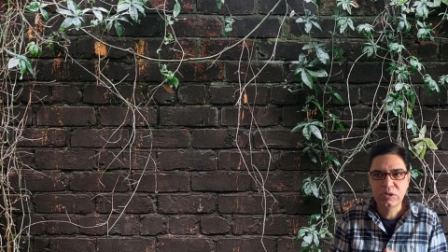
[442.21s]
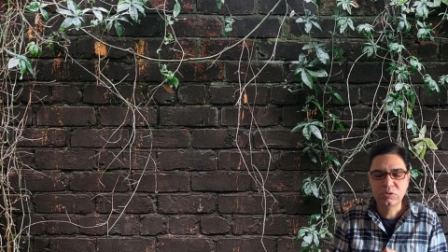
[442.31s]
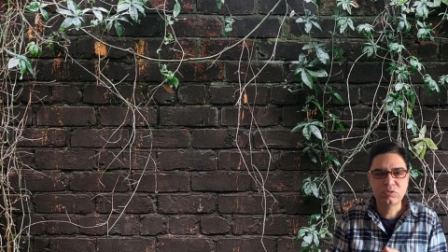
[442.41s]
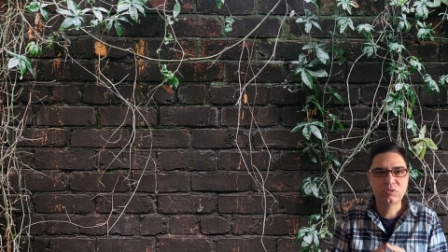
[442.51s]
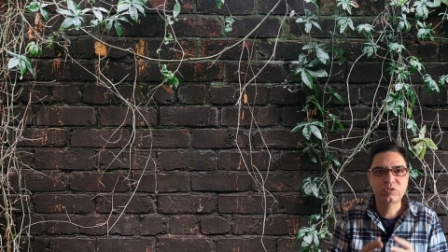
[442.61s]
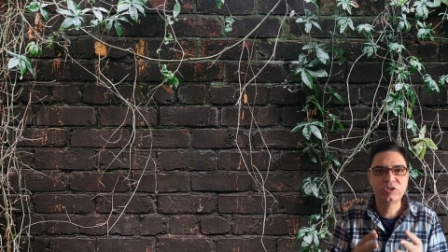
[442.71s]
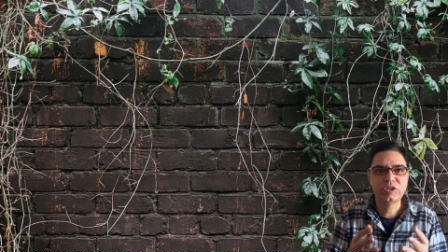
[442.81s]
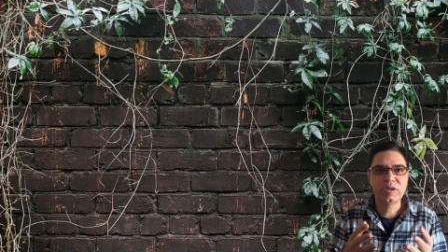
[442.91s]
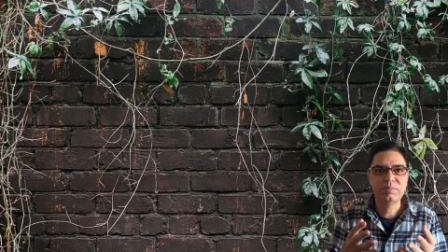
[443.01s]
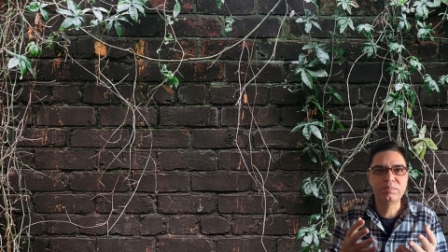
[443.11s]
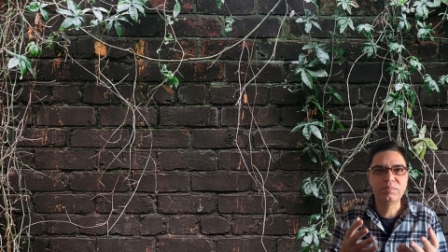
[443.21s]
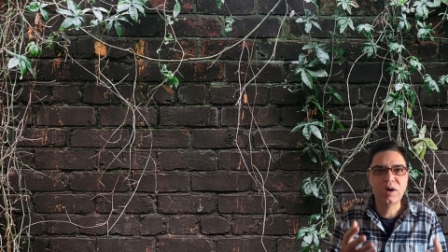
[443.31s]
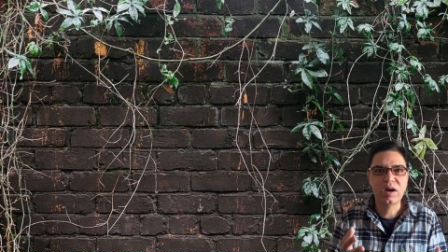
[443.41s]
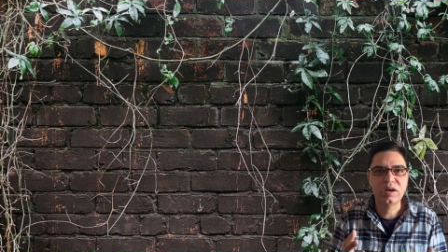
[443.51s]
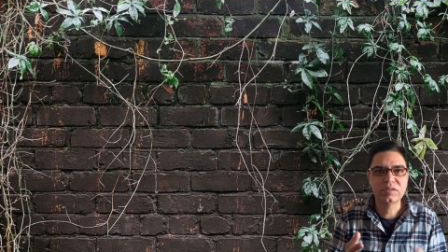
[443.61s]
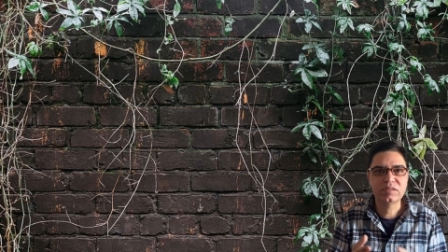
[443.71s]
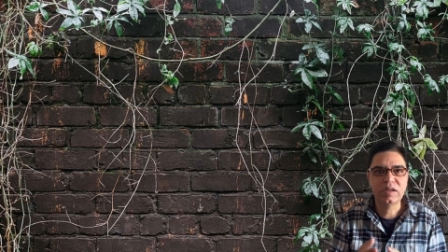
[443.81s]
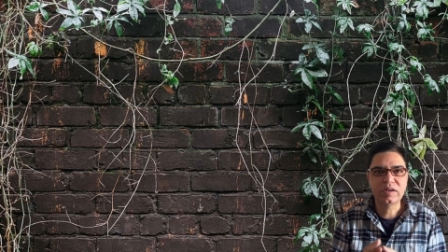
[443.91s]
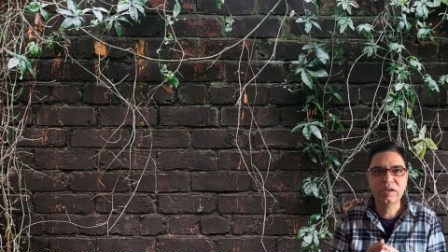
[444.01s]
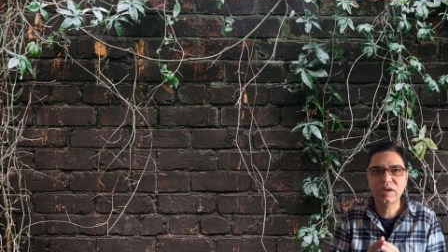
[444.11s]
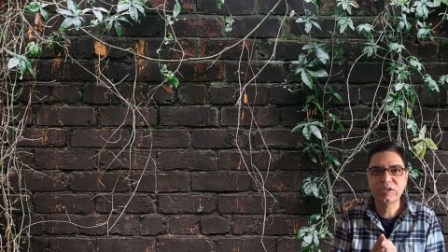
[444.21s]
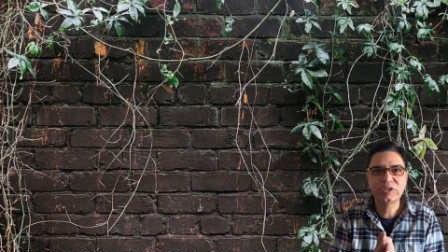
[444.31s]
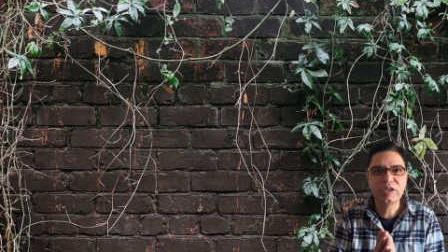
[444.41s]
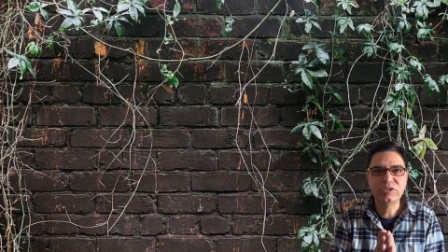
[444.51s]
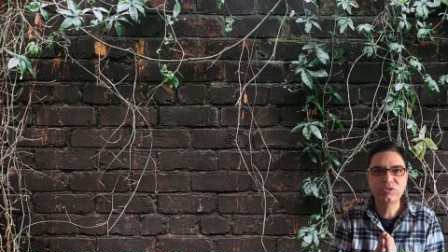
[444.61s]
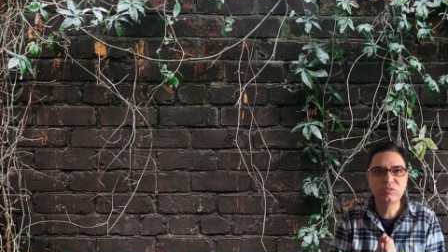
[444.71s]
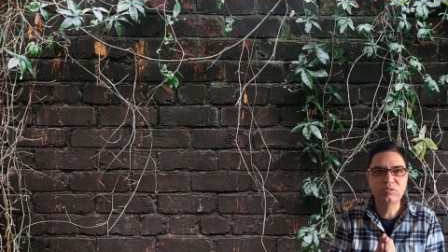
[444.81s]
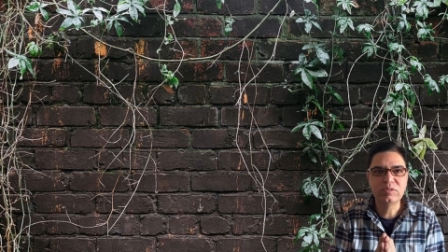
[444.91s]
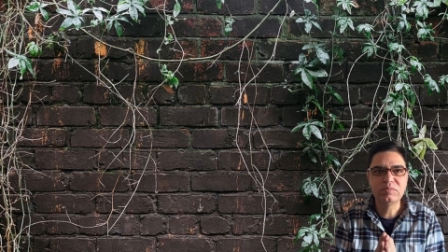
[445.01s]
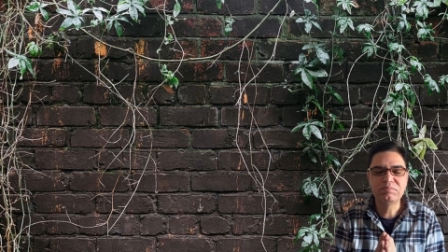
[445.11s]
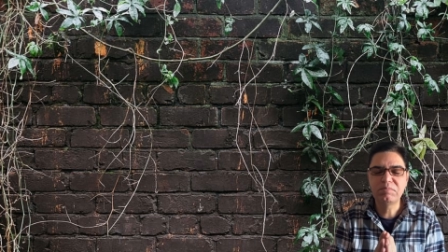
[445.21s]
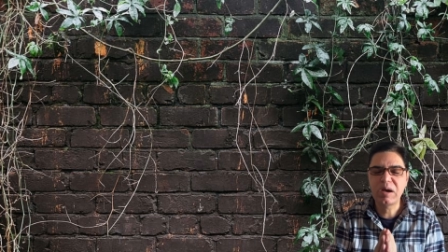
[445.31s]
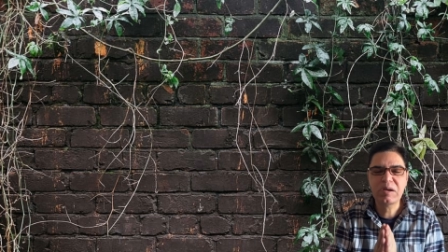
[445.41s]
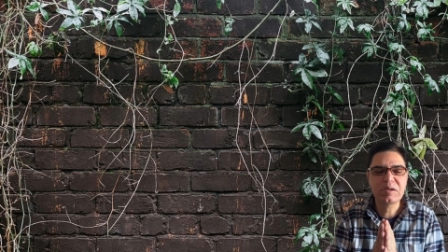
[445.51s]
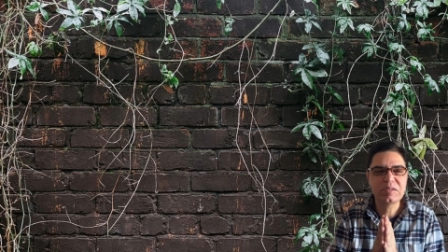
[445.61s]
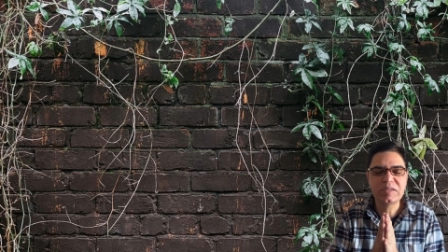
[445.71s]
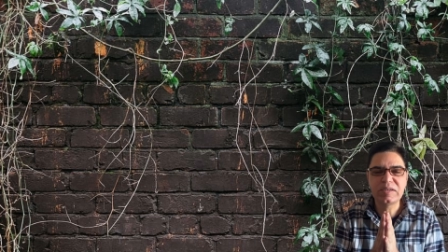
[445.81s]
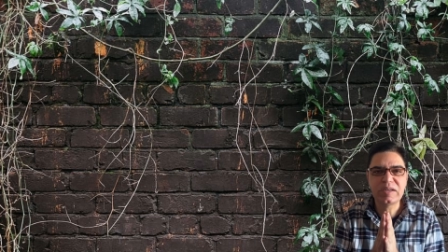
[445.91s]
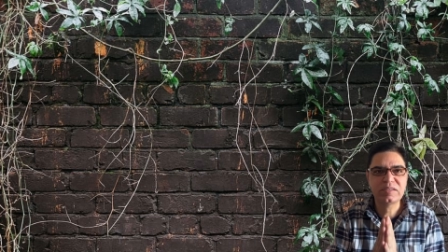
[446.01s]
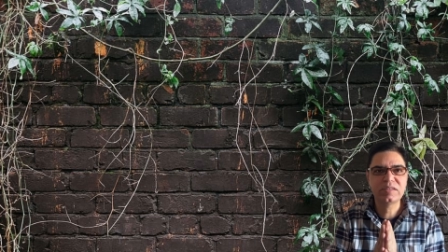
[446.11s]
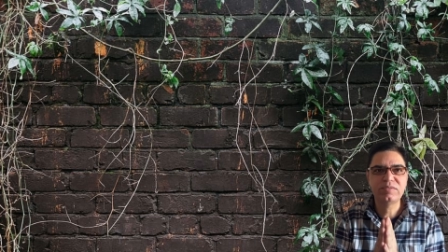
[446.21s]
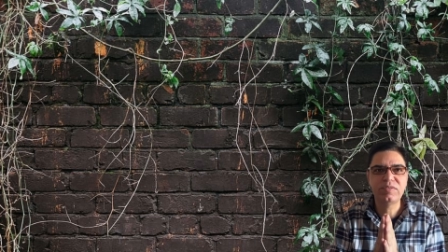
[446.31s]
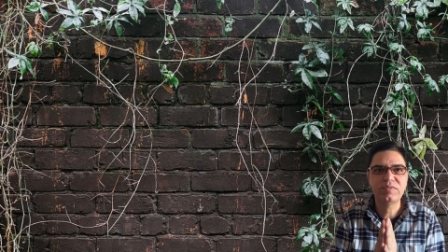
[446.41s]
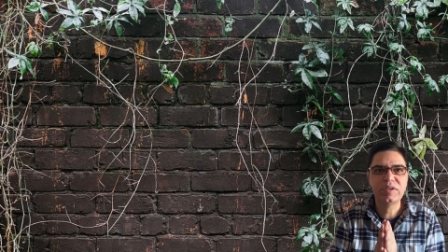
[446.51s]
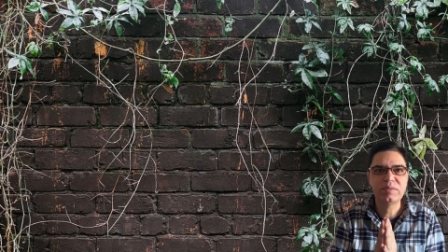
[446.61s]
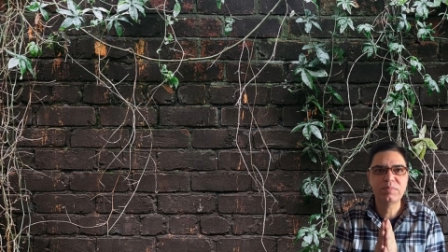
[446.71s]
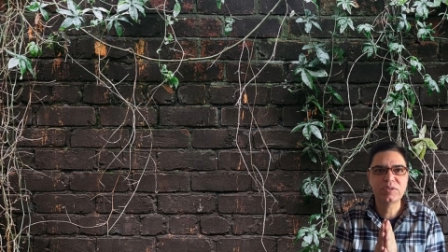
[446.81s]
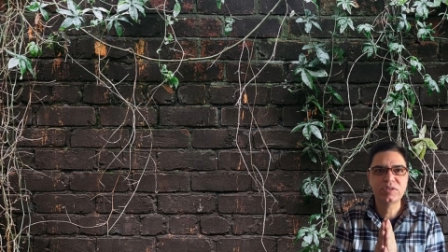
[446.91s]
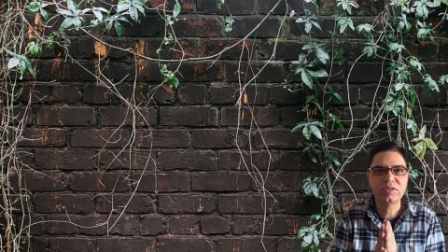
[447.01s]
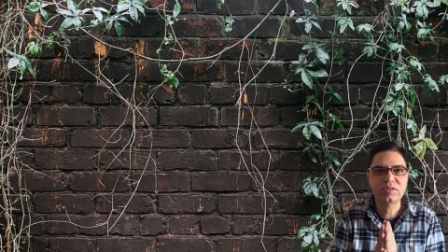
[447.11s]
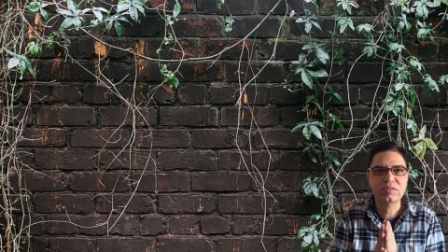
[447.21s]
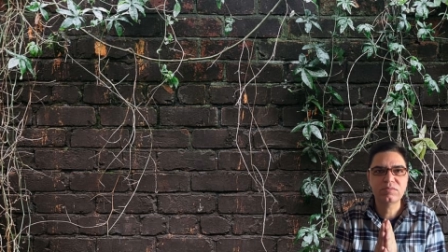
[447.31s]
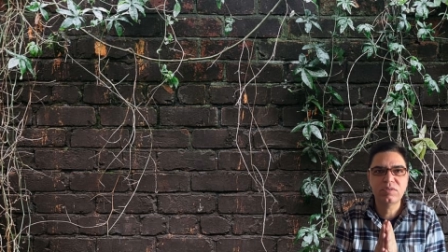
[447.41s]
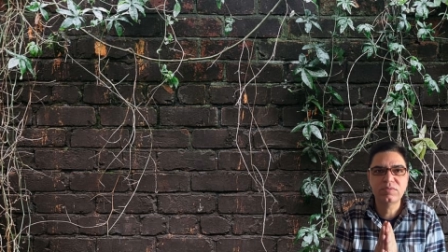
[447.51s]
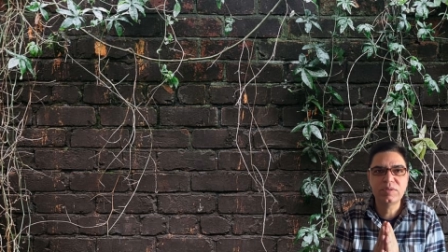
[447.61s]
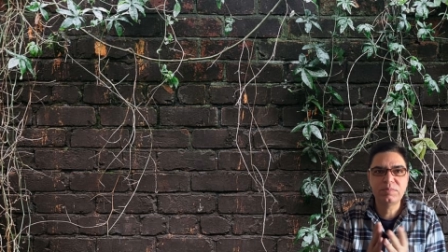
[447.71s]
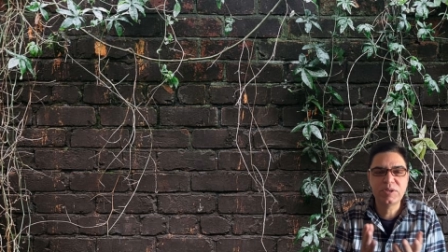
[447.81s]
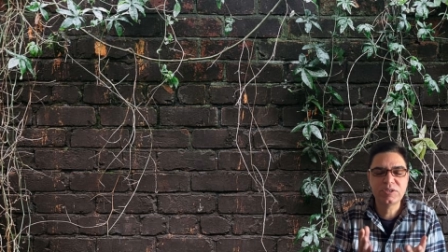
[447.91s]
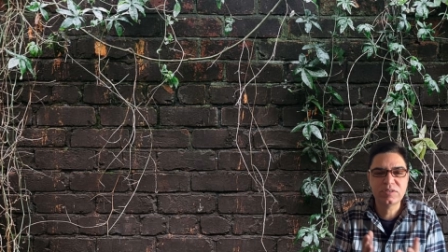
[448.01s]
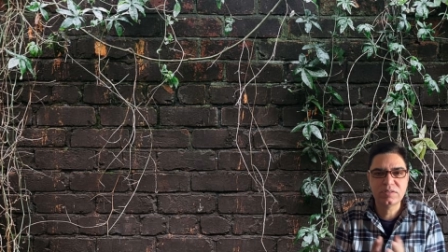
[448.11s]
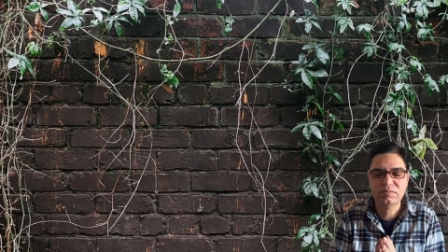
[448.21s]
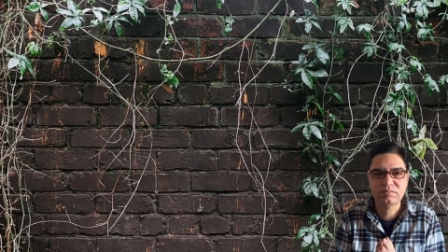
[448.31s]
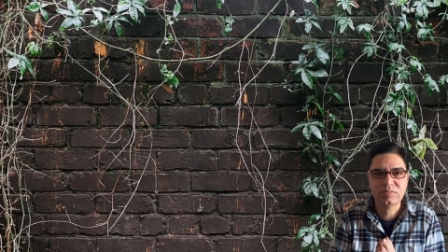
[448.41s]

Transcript: sausage-shaped mass, and currant jelly stool occurs in less than 15% of the patients.